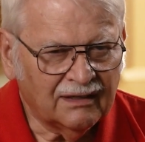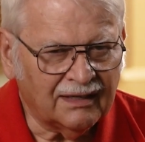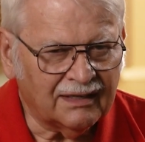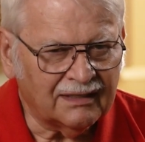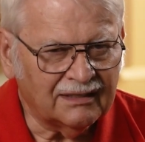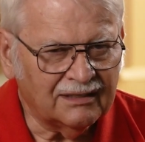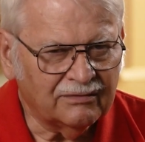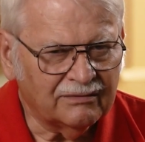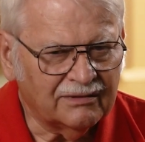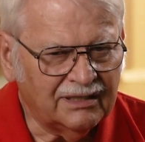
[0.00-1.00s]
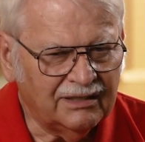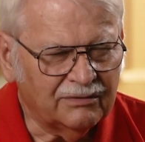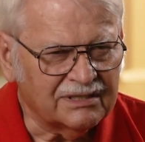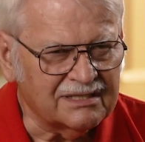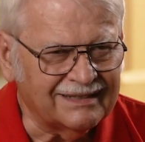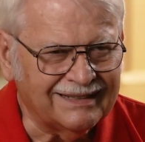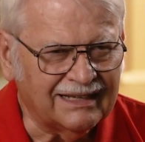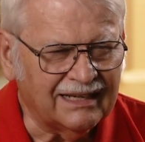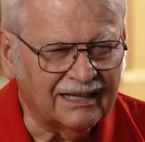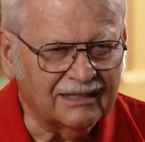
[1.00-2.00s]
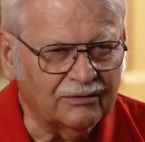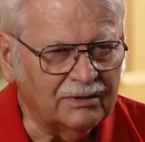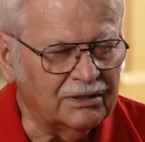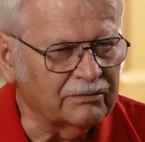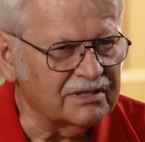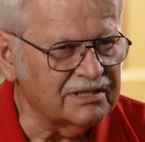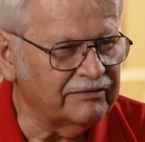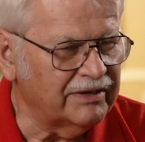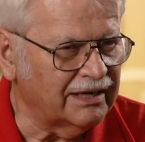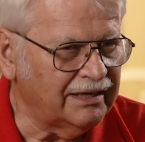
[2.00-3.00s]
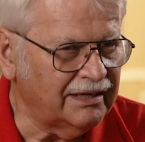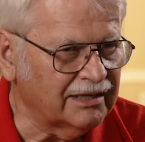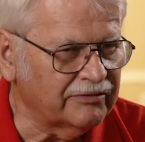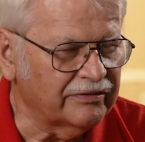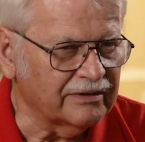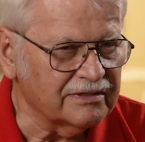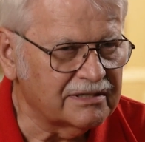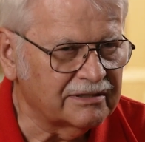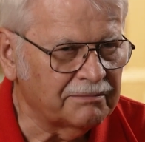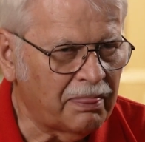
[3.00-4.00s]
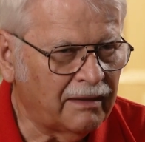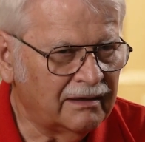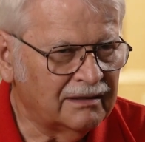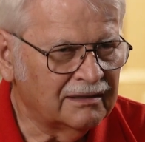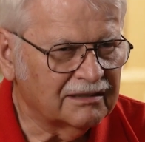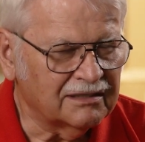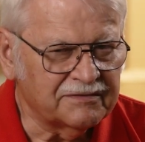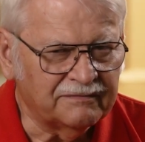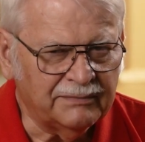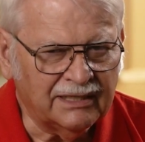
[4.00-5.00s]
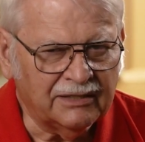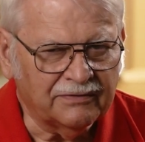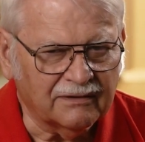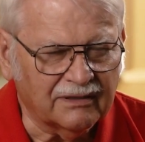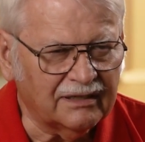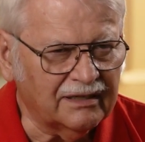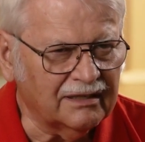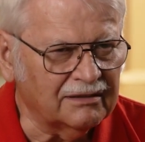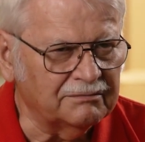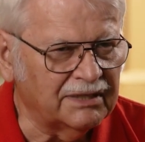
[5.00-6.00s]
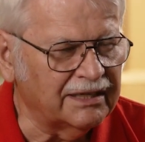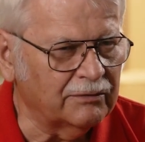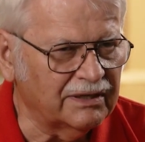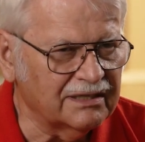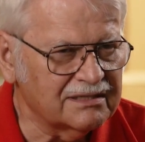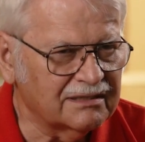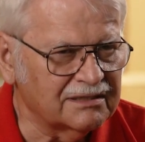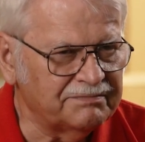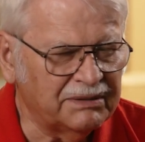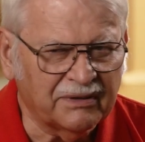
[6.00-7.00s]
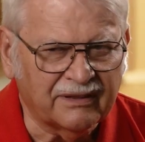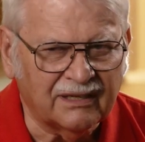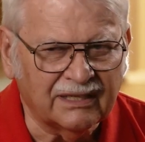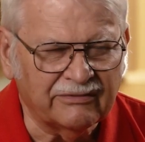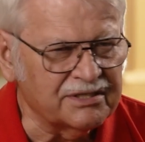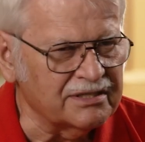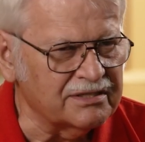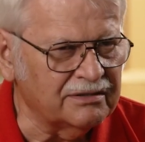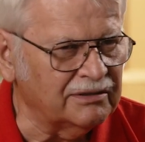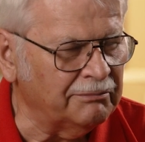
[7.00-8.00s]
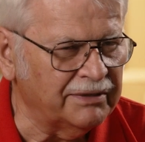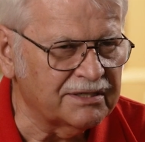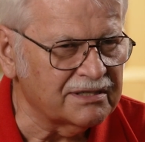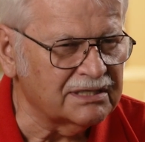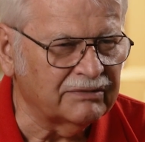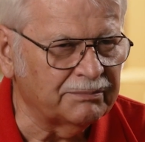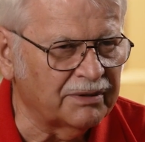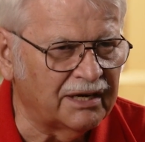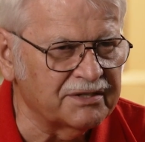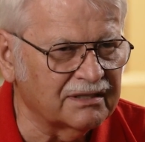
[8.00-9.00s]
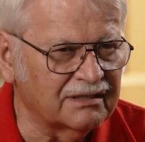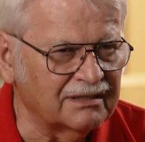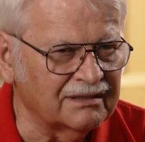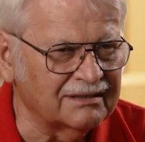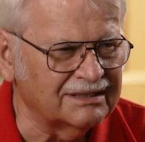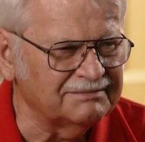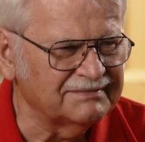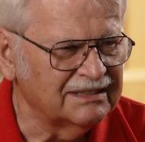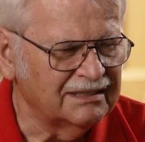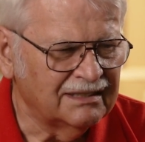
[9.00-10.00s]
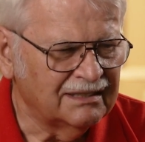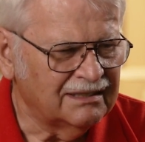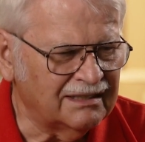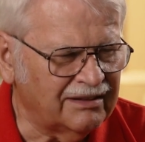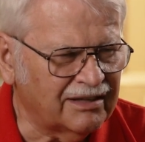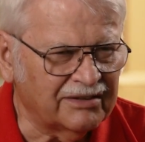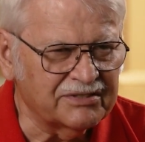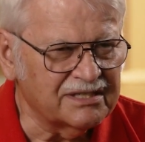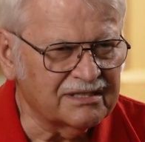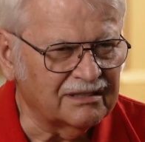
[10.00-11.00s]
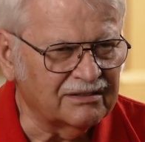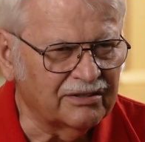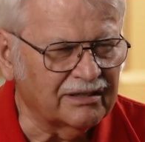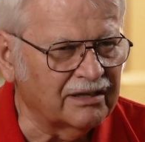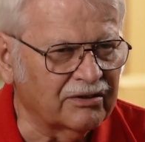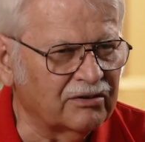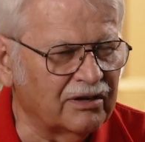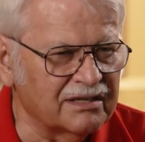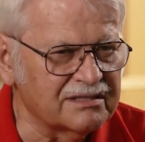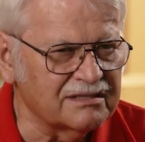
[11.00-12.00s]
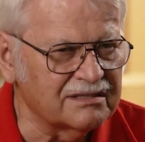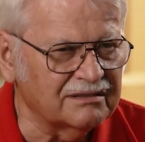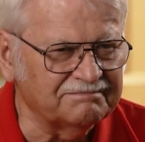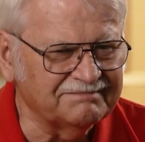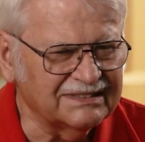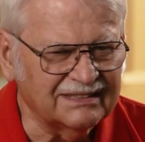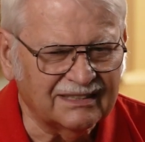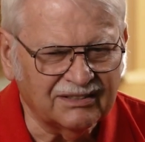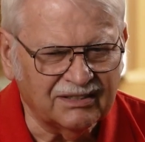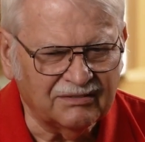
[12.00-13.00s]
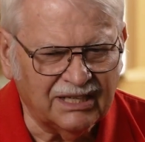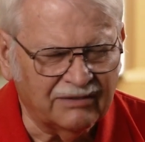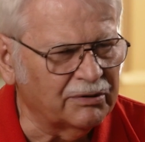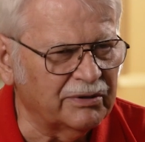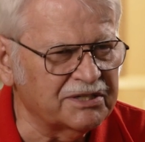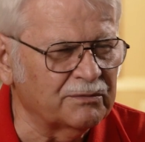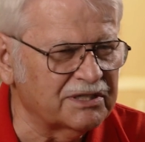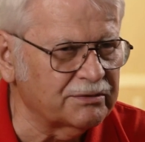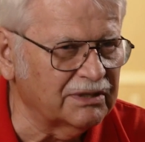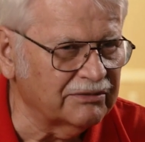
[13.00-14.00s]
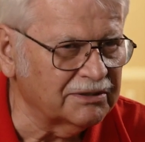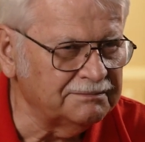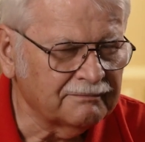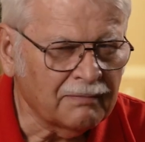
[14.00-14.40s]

And it really was not a well received idea at first, because mainly for the uh, money wise, because people thought that was just too ambitious of a project and uh, they thought it was just going to hurt other causes and uh, every reason whatsoever.